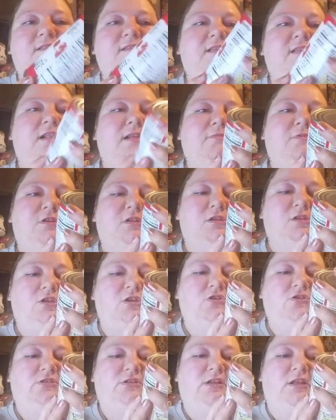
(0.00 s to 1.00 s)
that I'm going to
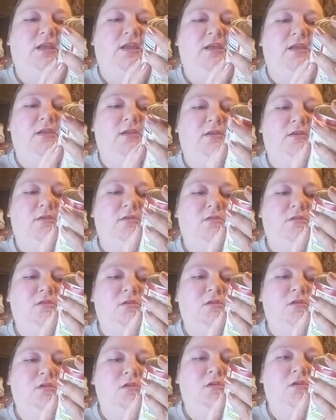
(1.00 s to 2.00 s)
use in it.
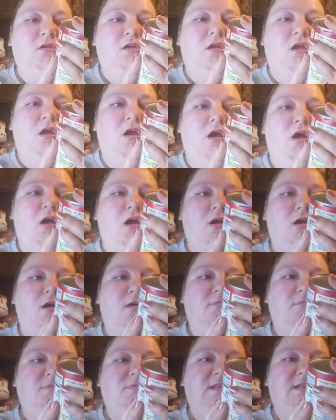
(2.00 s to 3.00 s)

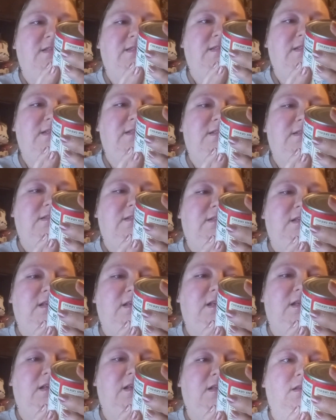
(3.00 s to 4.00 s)
Um, this is
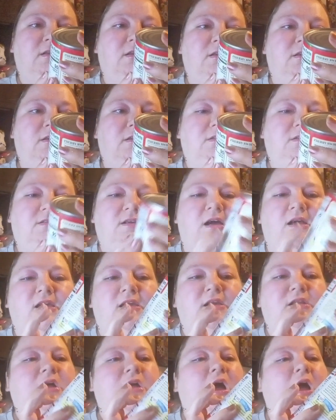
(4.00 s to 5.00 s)
the
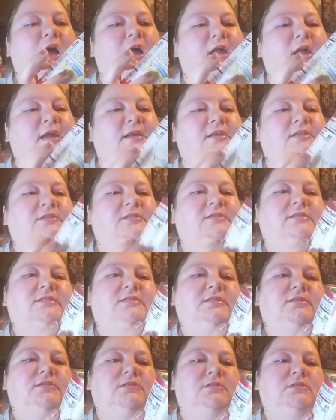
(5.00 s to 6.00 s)
Duncan
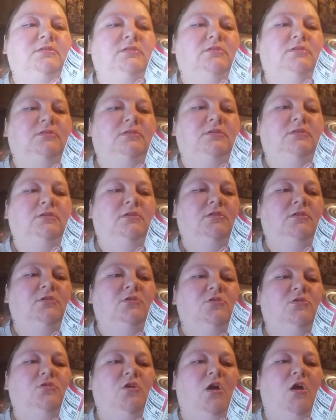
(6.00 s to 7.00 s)
Hines
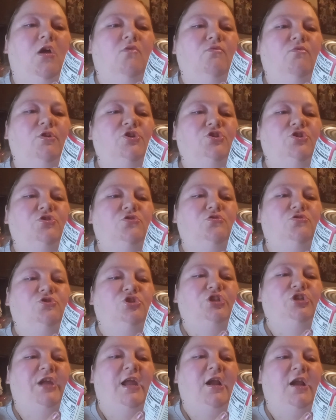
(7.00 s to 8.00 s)
original
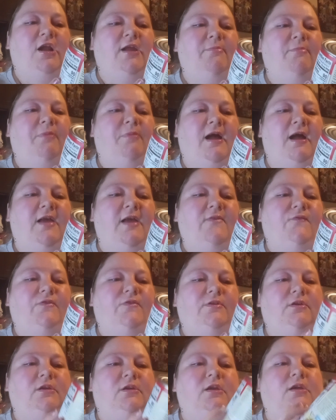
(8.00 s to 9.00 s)
cherry pie
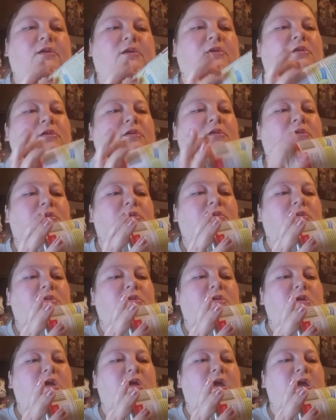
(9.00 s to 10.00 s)
filling.
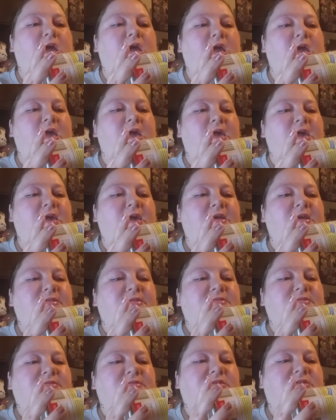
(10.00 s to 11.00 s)
And
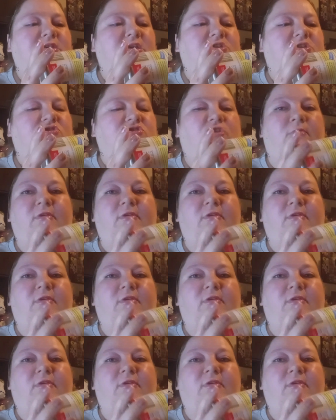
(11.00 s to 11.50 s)
it's normally